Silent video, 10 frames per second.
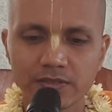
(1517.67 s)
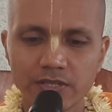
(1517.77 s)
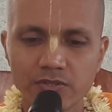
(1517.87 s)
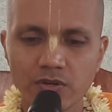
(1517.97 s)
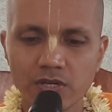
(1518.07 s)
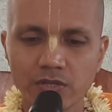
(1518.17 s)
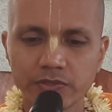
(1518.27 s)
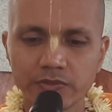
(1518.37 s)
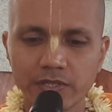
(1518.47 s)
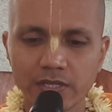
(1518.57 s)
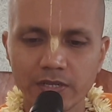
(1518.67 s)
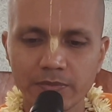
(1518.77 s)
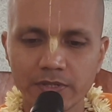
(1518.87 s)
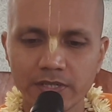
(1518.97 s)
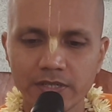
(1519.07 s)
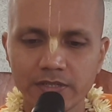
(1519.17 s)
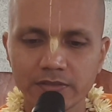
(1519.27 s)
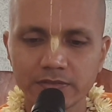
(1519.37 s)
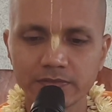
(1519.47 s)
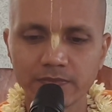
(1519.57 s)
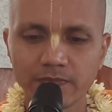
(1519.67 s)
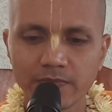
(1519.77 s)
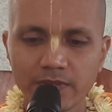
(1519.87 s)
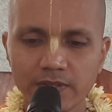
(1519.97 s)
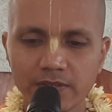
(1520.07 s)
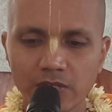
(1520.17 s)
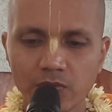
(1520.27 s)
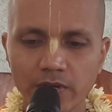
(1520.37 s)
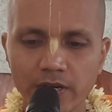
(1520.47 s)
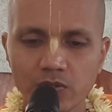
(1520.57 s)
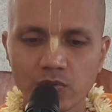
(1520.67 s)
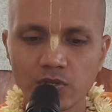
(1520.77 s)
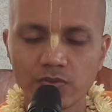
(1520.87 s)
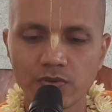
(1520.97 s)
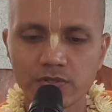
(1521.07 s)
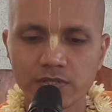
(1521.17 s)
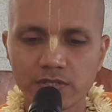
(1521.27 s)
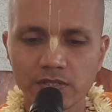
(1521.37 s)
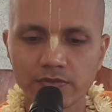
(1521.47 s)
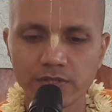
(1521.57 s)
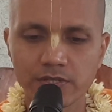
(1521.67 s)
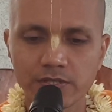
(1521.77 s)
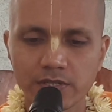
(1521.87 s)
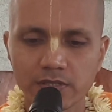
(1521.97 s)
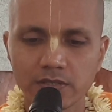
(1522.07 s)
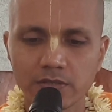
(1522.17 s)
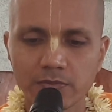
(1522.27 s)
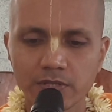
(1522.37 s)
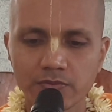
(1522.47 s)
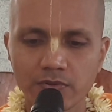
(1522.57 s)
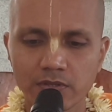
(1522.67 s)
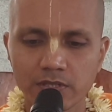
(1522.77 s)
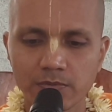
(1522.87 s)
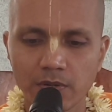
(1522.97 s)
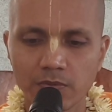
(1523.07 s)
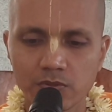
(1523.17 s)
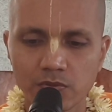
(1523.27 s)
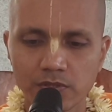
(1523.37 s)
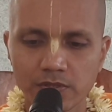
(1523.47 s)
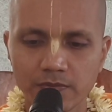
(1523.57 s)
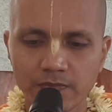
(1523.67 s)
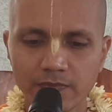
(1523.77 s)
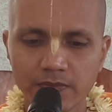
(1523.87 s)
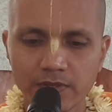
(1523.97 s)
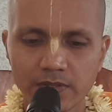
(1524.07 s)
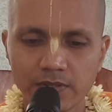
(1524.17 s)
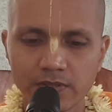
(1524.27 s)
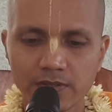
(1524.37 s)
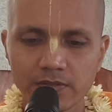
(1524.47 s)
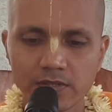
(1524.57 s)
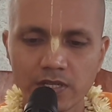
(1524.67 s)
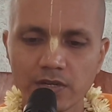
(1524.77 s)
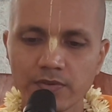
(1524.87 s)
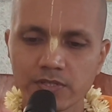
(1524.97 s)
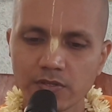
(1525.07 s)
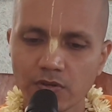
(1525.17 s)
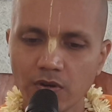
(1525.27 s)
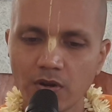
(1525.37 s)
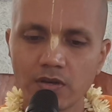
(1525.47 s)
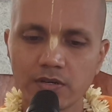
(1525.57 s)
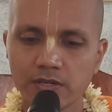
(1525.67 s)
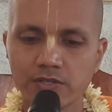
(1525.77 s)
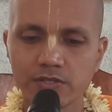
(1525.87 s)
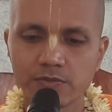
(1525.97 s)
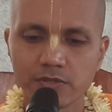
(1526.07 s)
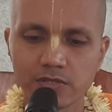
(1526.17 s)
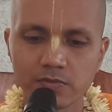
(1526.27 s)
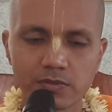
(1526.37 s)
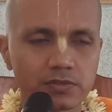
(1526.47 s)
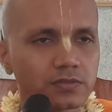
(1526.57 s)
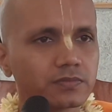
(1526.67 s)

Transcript: It is not, however, recommended that one act only for sense gratification and earn money for that purpose only, sacrificing all religious principles.